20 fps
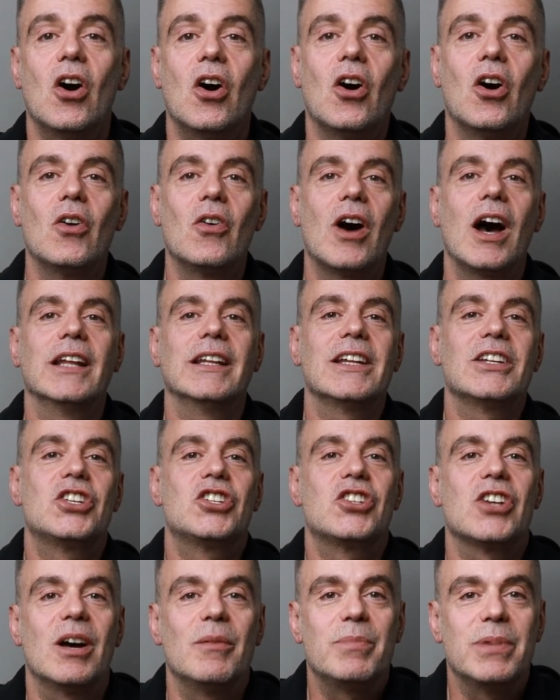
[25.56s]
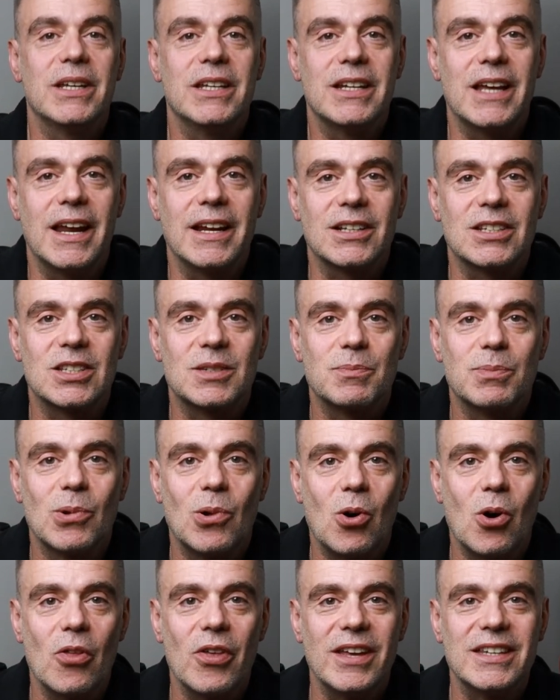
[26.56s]
All right, let's jump in and
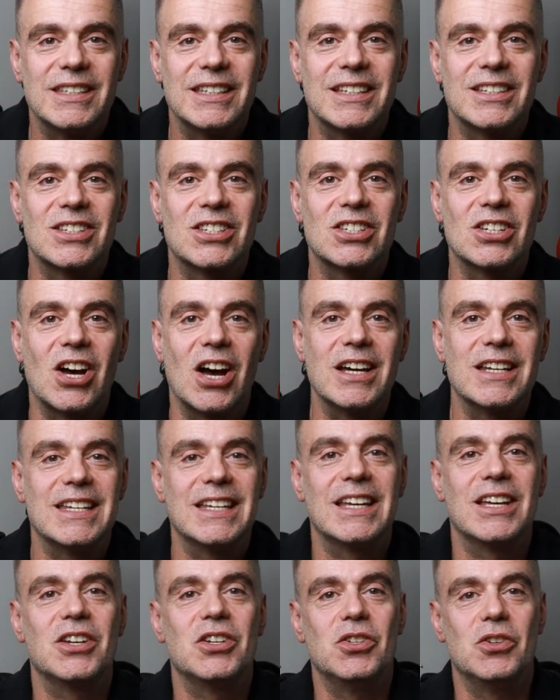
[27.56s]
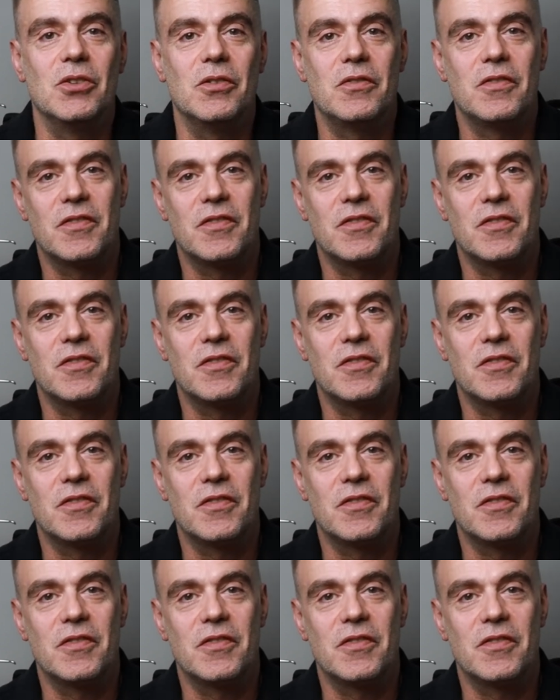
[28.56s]
explore these exciting new